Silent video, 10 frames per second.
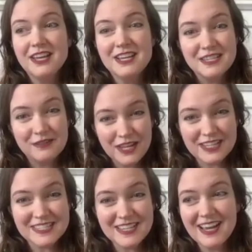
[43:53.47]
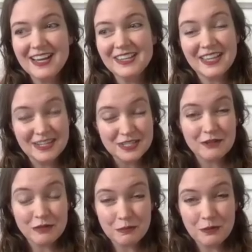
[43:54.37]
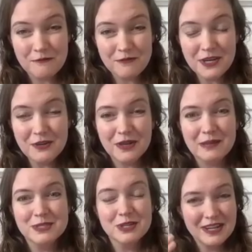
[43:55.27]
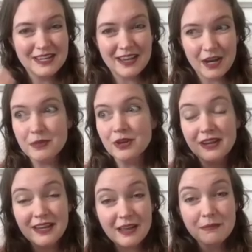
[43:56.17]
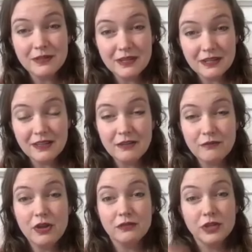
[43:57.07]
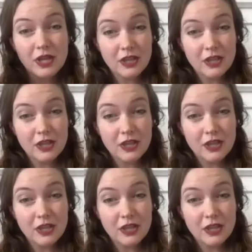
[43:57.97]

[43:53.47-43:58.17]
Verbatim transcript: is if they decide that instead of the porn and video games, they're going to get up, they're going to get politically involved.